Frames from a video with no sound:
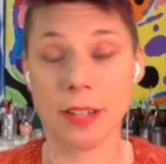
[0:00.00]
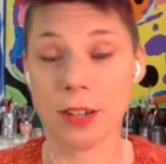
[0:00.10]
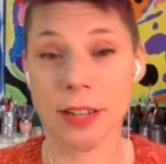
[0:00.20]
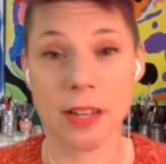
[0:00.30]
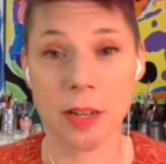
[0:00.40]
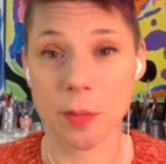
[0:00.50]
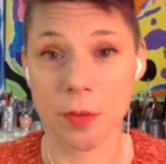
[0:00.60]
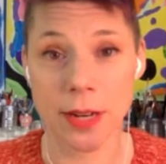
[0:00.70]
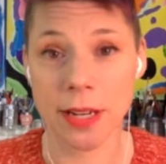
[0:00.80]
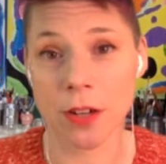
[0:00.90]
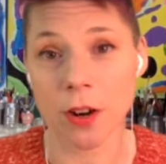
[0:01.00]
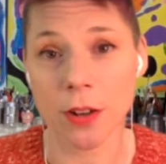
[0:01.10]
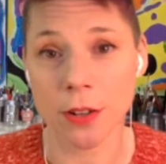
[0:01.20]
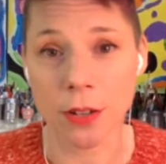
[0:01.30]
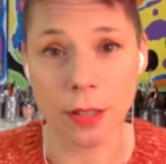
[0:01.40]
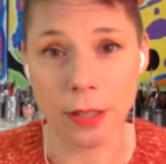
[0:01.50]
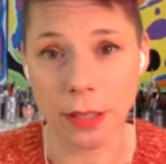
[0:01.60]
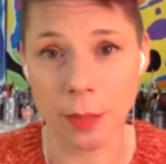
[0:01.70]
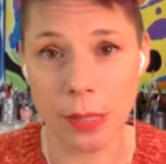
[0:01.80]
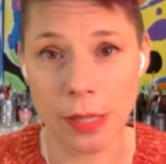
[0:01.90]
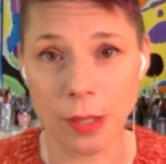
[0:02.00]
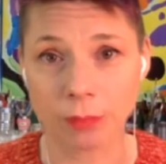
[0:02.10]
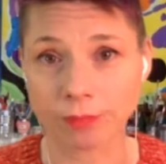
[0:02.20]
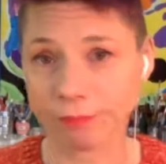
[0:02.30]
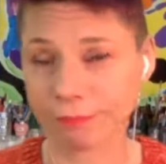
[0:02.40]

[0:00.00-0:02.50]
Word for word: You're going to end up reading an article about